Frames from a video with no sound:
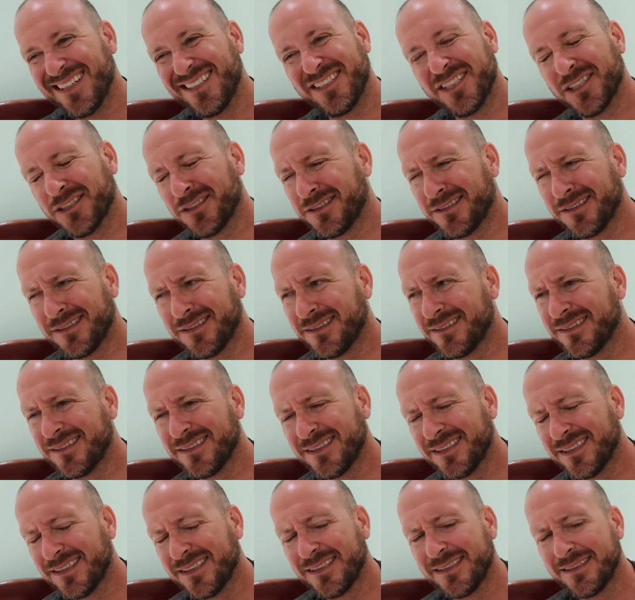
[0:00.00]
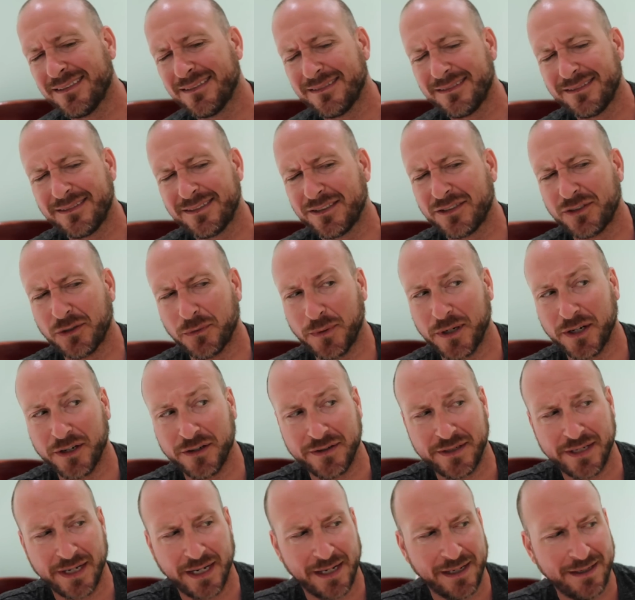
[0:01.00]
just a
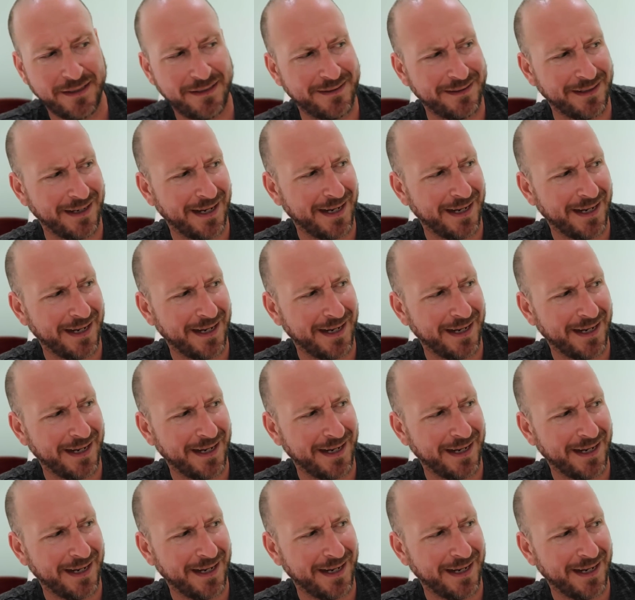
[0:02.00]
weird day.